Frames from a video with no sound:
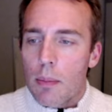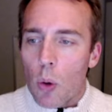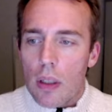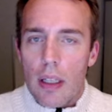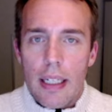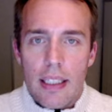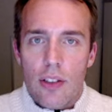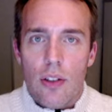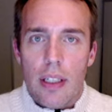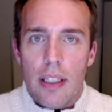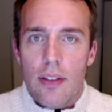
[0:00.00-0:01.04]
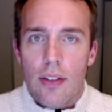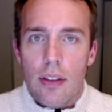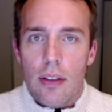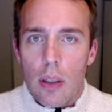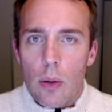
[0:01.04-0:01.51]
more lightning strikes,
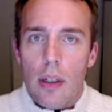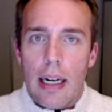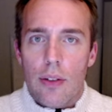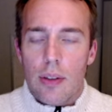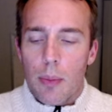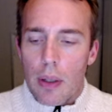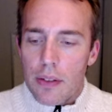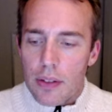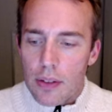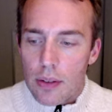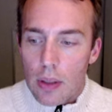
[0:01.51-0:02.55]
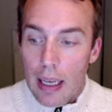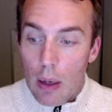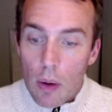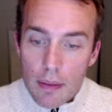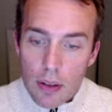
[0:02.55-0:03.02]
the lower housing prices.
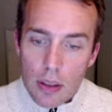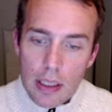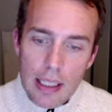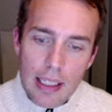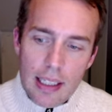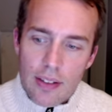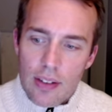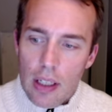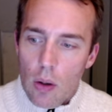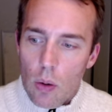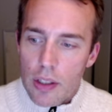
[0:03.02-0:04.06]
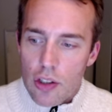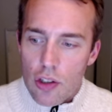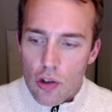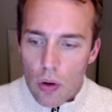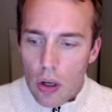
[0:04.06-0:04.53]
However, it's not always
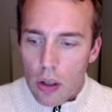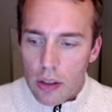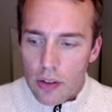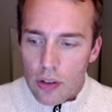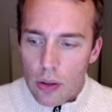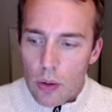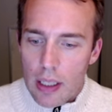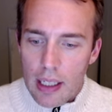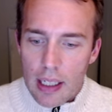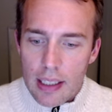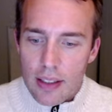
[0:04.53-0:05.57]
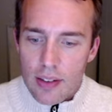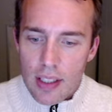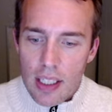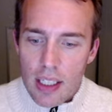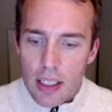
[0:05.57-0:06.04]
strong, so you can kind of
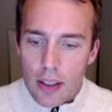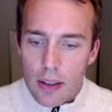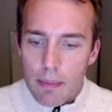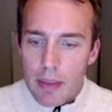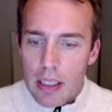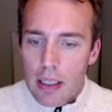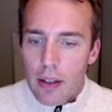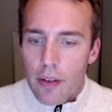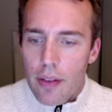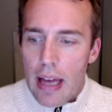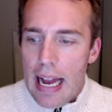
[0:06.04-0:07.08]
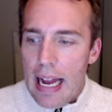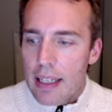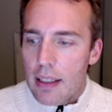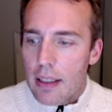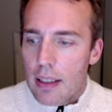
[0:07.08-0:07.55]
see here
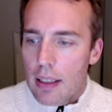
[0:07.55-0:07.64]
that